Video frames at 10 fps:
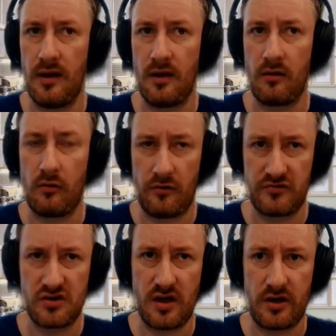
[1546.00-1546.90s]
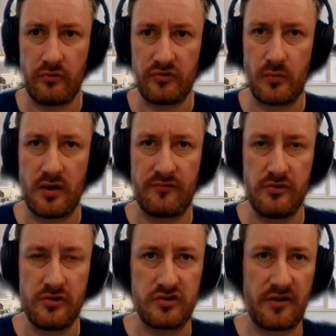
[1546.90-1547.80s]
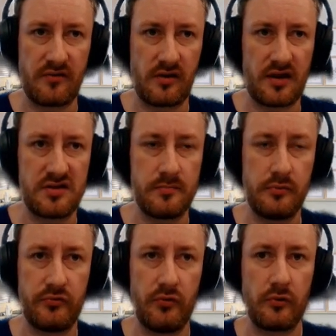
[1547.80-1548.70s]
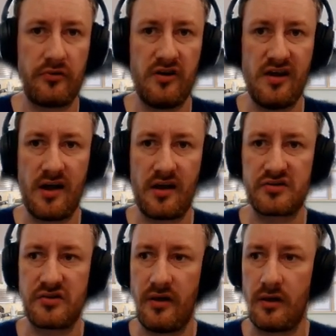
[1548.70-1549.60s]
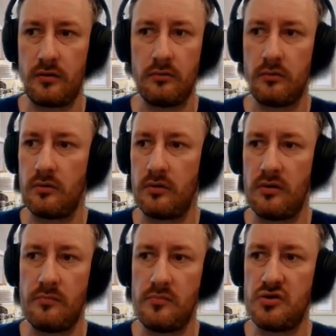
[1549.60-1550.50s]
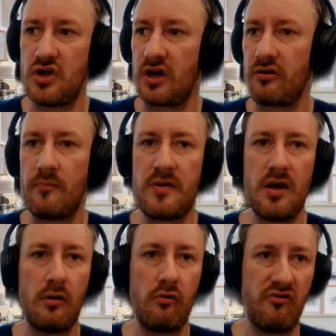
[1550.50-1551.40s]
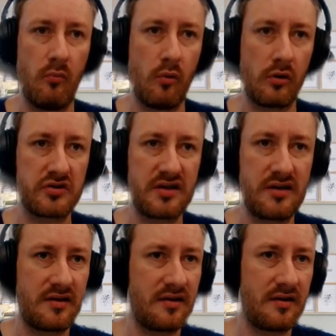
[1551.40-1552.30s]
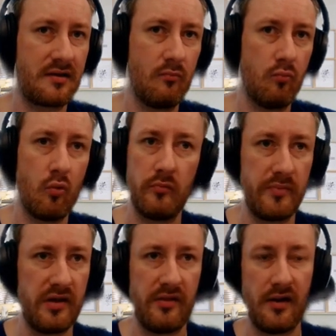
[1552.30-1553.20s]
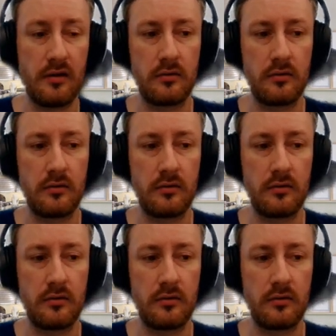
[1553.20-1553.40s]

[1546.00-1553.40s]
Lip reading: in a lot of scenarios, whenever you're just having like a simple 2 or 3x, then generally the PLO rewards won't beat that.